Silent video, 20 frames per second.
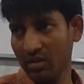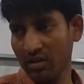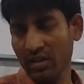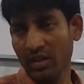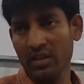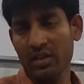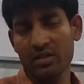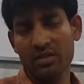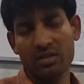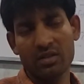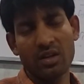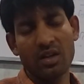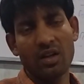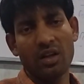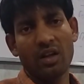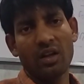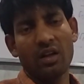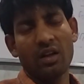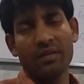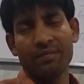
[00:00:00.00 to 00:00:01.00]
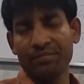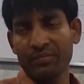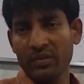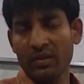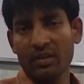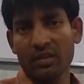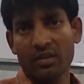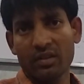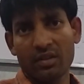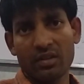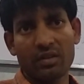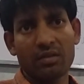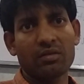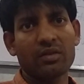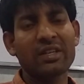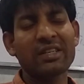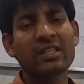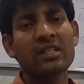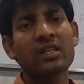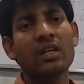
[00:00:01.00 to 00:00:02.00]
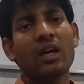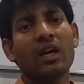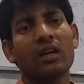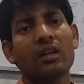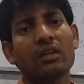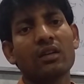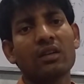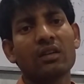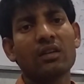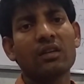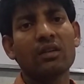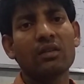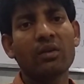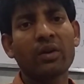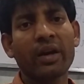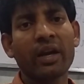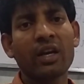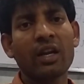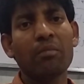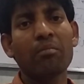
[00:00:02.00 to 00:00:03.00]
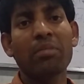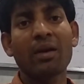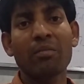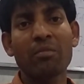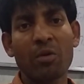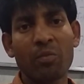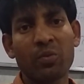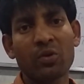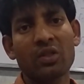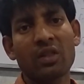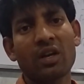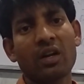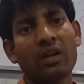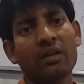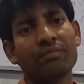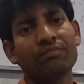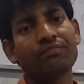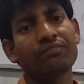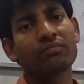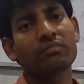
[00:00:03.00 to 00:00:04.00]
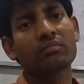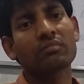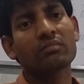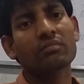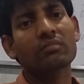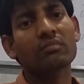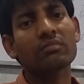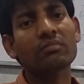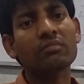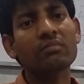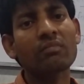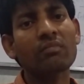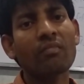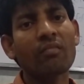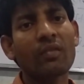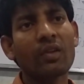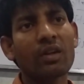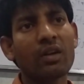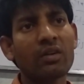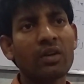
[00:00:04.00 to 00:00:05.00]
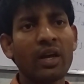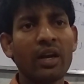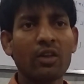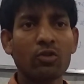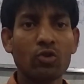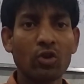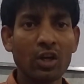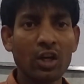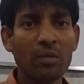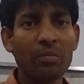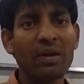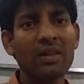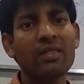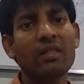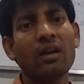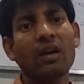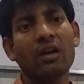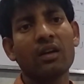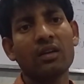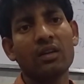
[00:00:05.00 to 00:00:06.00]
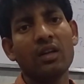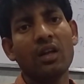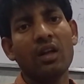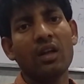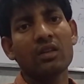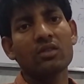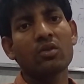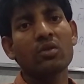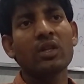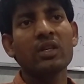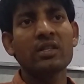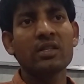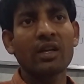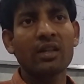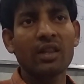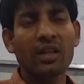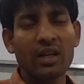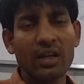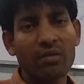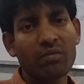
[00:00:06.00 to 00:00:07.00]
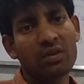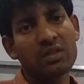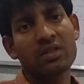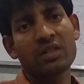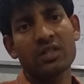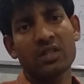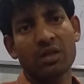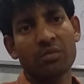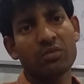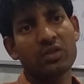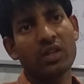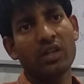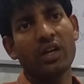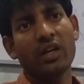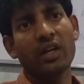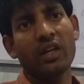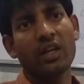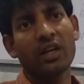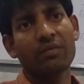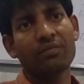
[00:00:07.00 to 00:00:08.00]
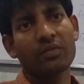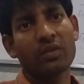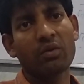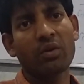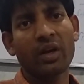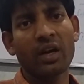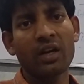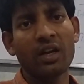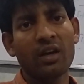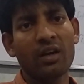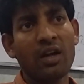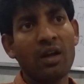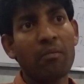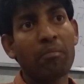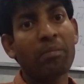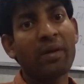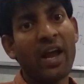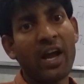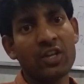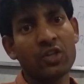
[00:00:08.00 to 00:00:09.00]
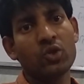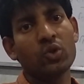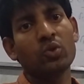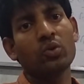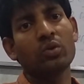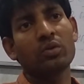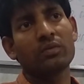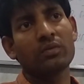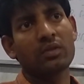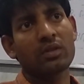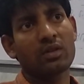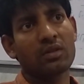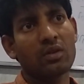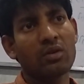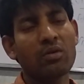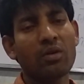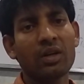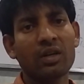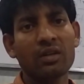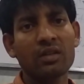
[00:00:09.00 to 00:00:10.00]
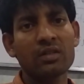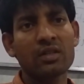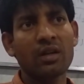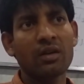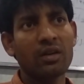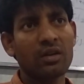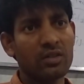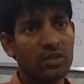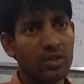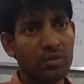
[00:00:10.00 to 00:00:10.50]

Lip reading: that is Krishna, okay na, Brahmaputra, okay na, Tungabhadra. So these are the river systems in India. Okay na, plateau. So what is the